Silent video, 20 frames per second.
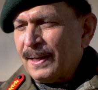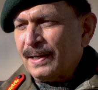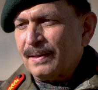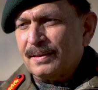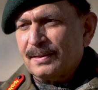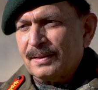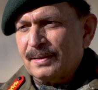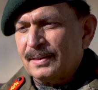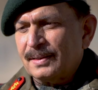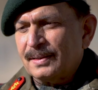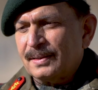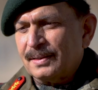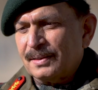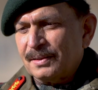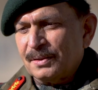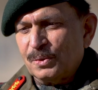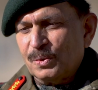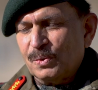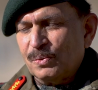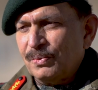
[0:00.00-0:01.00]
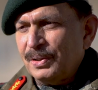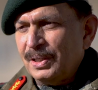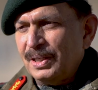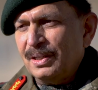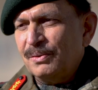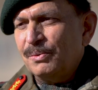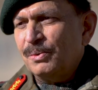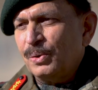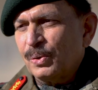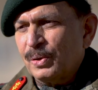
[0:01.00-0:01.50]
that uh, you know
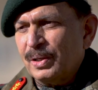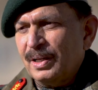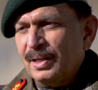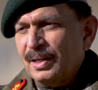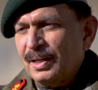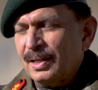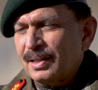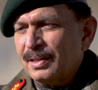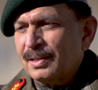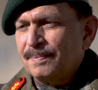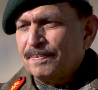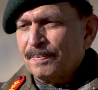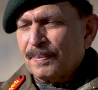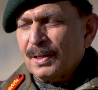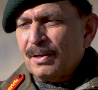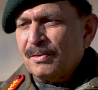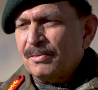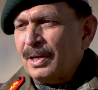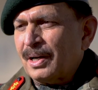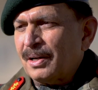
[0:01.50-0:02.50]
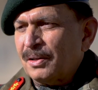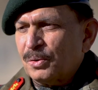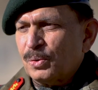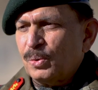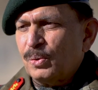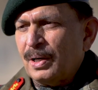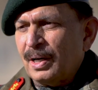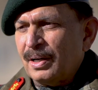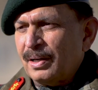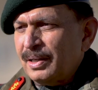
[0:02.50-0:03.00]
we were looking at status
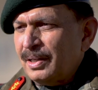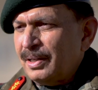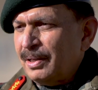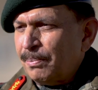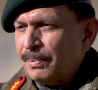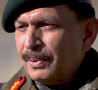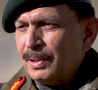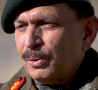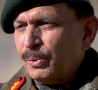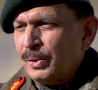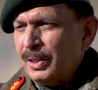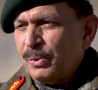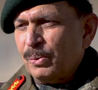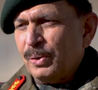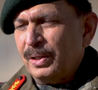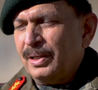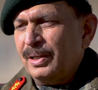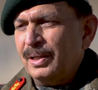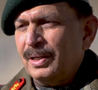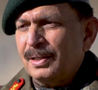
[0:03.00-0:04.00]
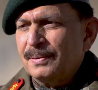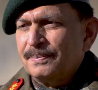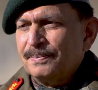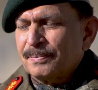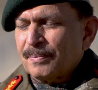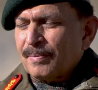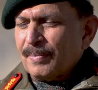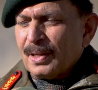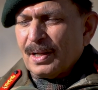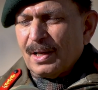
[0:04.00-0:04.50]
quo ante April 2020.
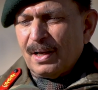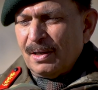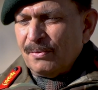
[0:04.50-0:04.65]
That's right.